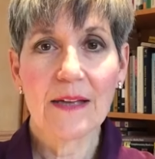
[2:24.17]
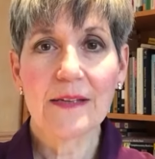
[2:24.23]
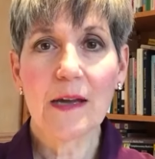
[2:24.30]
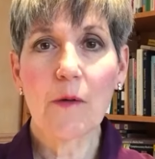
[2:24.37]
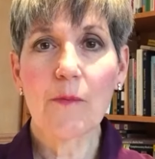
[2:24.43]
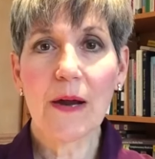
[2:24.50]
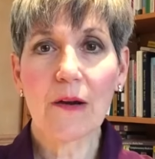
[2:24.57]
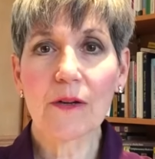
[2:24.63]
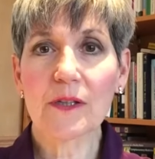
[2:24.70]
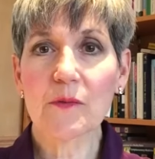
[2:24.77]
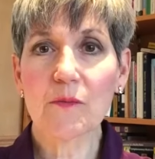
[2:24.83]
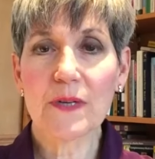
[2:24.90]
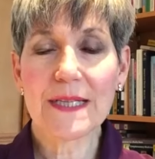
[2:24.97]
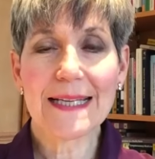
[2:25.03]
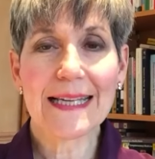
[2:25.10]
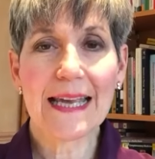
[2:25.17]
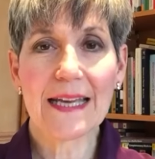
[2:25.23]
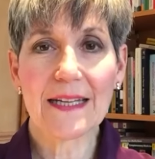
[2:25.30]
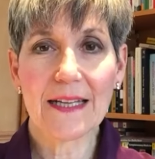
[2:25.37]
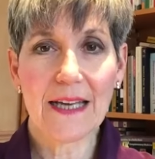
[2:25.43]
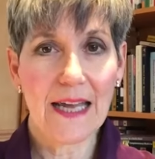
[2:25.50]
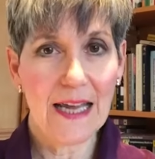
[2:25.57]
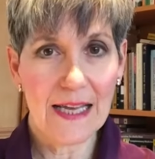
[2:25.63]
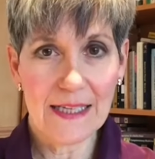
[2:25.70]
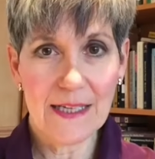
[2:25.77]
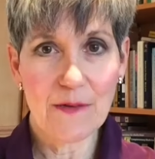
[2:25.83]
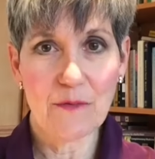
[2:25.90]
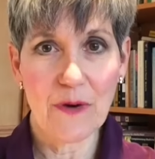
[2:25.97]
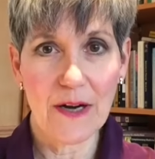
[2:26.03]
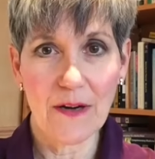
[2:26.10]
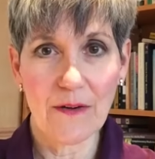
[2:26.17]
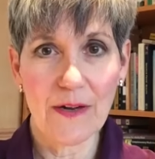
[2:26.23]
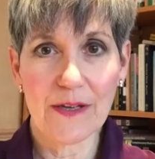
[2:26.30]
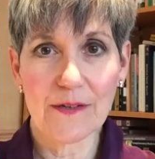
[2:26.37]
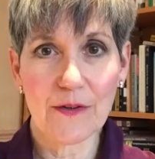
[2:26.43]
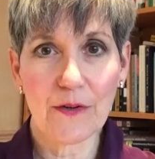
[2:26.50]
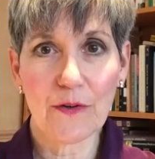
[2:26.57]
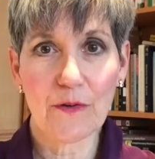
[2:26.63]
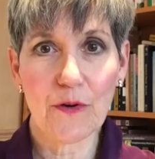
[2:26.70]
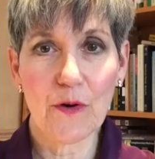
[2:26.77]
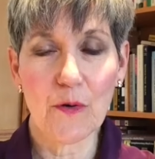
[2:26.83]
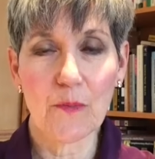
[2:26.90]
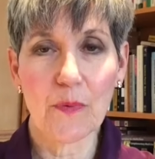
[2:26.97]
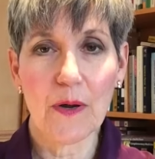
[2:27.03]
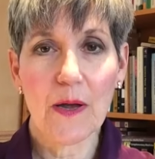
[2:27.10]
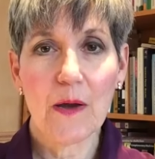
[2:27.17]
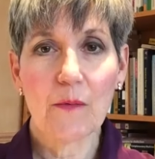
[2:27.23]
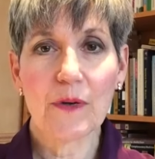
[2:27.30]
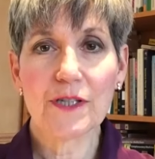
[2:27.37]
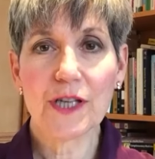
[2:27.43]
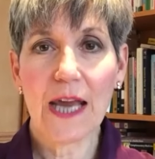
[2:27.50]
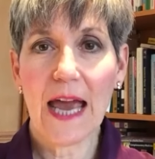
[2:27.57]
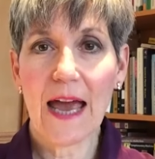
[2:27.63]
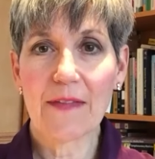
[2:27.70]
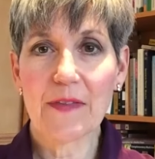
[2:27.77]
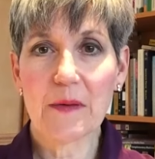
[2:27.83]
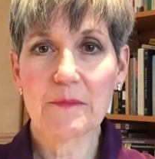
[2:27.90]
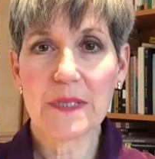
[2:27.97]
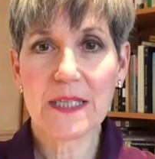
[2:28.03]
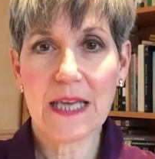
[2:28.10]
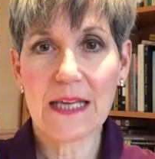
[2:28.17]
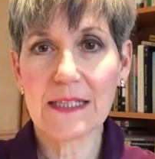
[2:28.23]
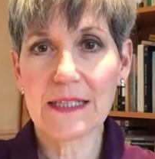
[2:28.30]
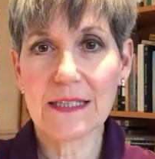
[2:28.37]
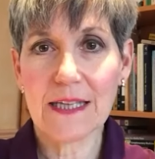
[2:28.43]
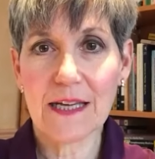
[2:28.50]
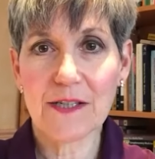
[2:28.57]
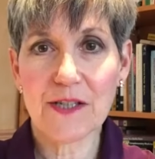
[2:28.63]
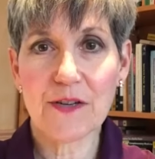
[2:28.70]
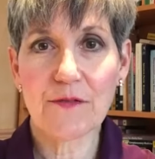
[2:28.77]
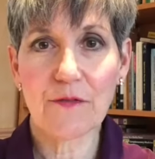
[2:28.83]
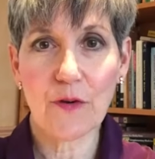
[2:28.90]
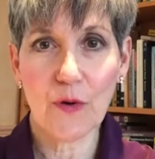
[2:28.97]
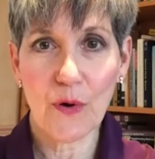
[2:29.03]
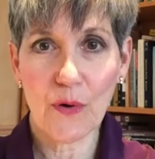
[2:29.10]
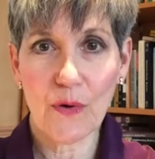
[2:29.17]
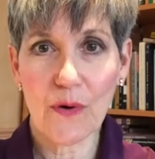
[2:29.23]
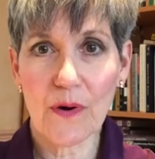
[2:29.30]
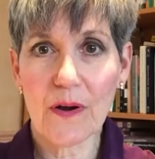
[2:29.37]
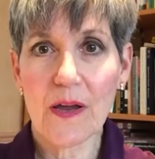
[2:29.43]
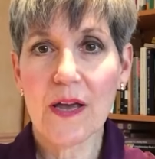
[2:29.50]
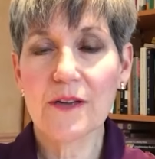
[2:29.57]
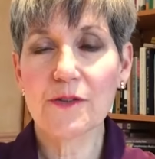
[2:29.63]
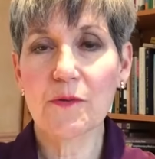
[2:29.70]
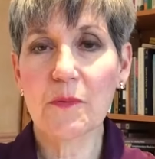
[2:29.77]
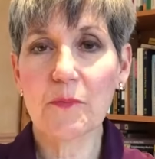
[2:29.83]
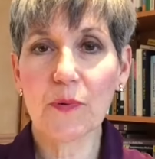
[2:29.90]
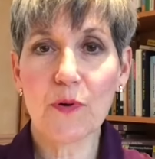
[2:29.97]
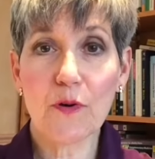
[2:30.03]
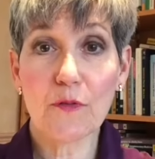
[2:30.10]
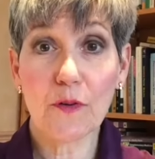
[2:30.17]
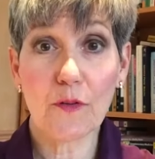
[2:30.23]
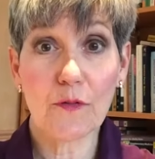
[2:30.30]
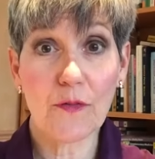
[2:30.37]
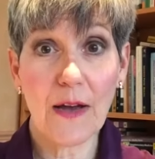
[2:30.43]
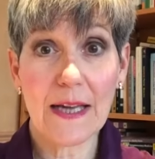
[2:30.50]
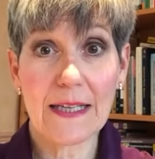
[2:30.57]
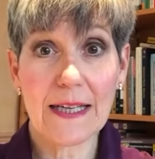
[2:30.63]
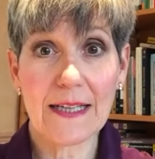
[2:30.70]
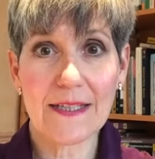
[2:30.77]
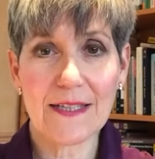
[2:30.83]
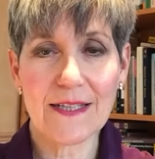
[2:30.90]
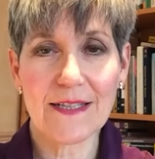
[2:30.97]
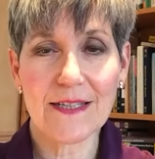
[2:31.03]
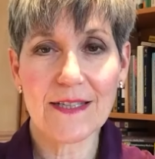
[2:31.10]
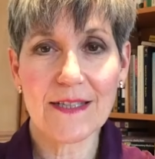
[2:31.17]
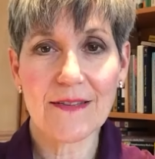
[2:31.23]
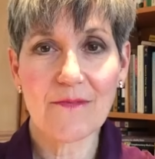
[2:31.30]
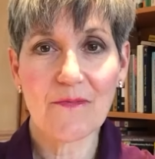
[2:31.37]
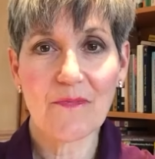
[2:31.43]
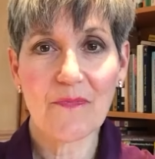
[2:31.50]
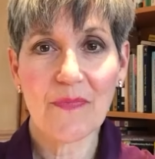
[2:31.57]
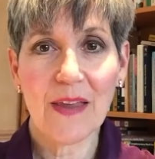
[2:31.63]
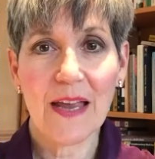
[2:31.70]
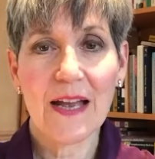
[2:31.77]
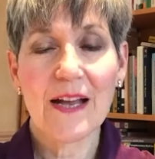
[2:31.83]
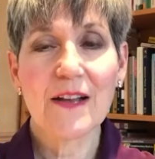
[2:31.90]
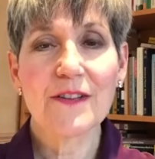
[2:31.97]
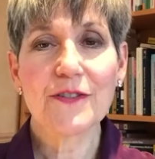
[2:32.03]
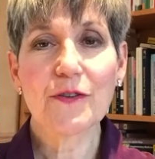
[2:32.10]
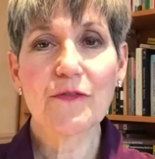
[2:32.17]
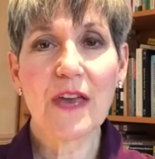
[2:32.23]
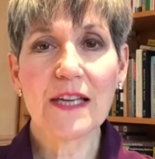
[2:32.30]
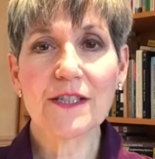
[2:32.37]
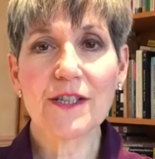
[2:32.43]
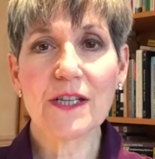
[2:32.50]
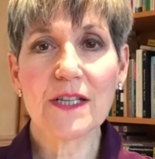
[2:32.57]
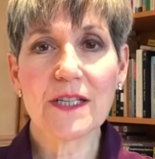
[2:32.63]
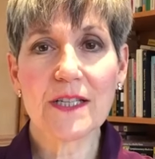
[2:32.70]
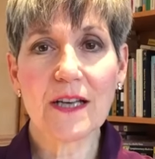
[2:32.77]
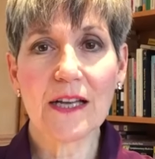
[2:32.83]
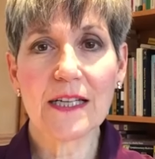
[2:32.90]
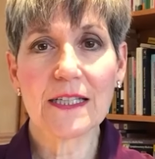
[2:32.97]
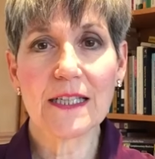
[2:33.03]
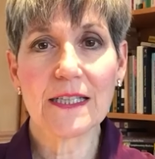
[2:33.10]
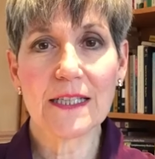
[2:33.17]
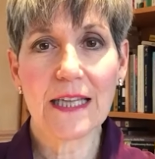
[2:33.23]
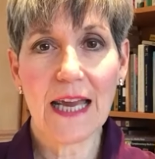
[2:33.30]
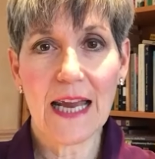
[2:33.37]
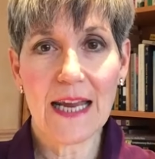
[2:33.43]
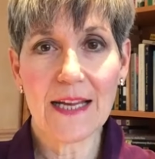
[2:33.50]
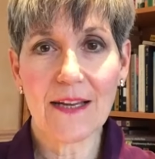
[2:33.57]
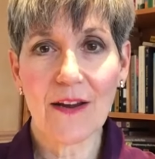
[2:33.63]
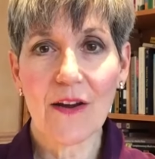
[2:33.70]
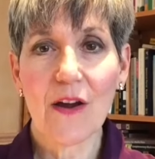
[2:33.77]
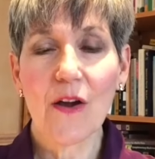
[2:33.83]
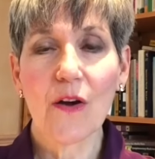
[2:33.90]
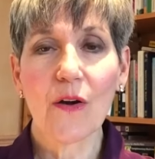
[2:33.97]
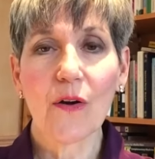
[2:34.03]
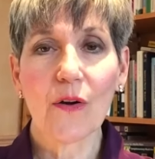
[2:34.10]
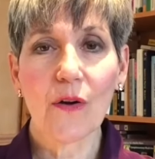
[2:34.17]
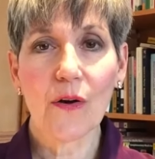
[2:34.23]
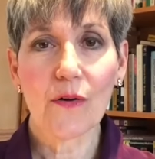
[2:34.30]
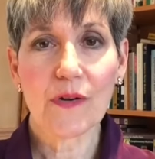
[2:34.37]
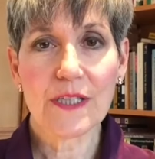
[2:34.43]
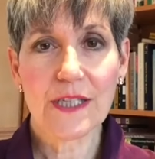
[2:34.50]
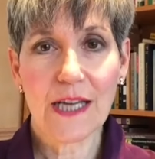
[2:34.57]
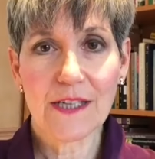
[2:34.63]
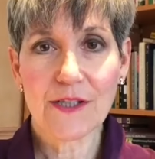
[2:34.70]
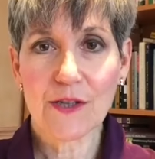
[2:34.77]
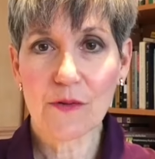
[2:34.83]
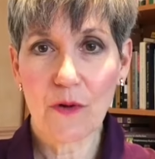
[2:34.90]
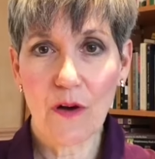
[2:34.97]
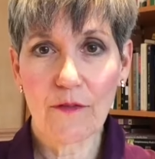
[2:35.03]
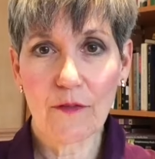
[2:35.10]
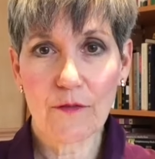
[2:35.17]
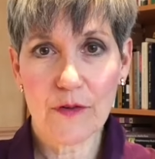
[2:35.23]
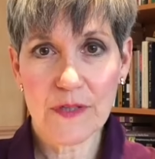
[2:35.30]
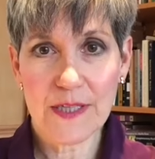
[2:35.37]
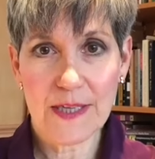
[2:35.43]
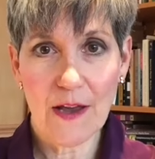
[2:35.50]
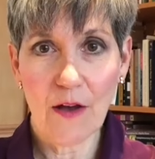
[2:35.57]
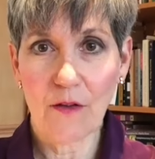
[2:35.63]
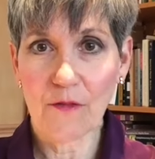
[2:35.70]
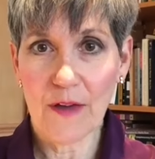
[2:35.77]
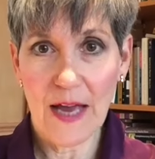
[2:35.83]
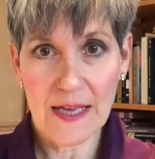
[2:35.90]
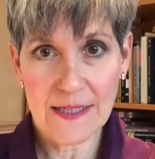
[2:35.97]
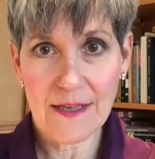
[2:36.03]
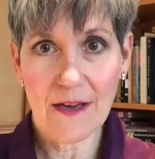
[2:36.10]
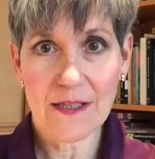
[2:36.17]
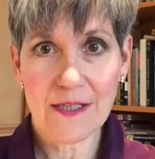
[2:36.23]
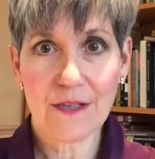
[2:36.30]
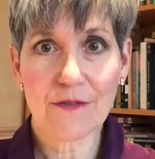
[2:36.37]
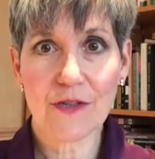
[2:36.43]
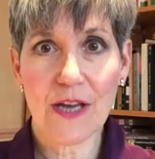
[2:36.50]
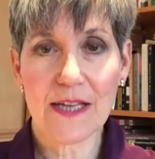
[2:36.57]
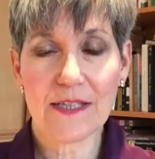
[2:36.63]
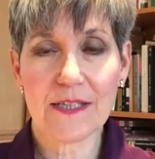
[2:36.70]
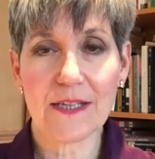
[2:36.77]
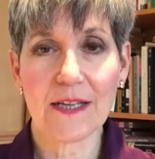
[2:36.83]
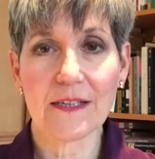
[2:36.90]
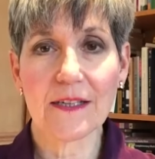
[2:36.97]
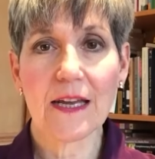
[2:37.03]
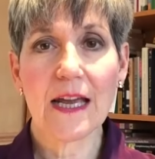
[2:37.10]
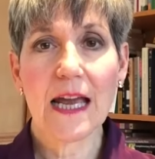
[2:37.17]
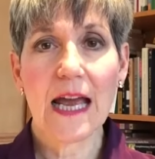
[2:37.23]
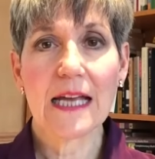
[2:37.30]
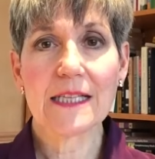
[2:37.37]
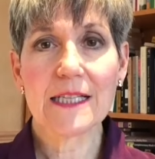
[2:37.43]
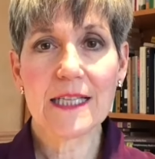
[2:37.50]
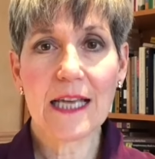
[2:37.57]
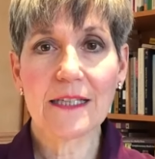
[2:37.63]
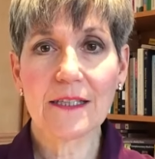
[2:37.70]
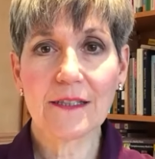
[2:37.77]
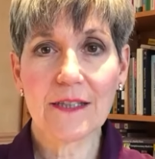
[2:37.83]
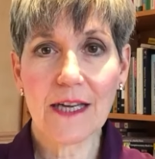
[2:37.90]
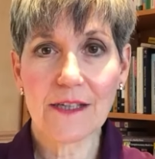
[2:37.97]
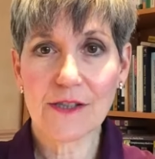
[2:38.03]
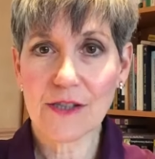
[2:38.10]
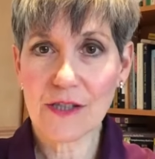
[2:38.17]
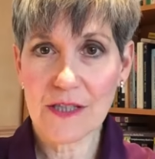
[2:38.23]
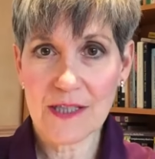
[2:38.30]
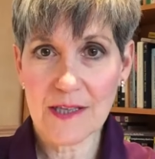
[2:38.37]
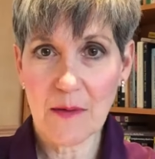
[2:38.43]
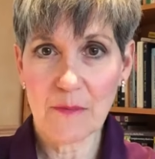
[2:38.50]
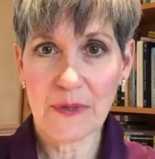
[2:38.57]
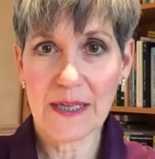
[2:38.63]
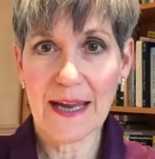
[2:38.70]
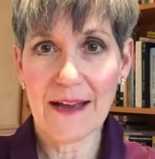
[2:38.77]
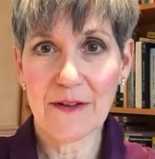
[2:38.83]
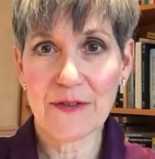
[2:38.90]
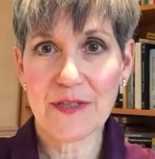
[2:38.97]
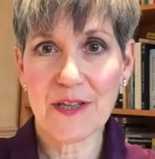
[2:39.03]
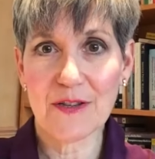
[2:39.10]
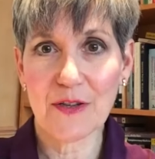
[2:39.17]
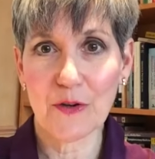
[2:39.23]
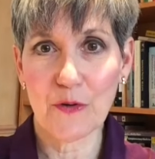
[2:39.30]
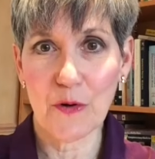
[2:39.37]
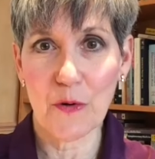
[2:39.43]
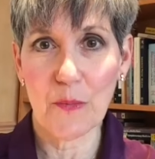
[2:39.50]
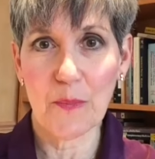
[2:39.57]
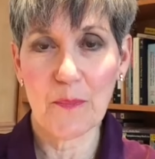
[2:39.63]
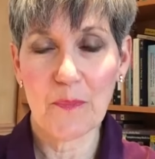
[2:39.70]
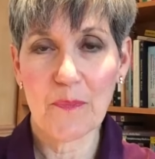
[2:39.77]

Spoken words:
Now, Marilyn wasn't getting anywhere in her group when she had them send intention for her to improve her finances. So then she decided to take her attention off of herself, as I suggested, and send intention to somebody else in the group.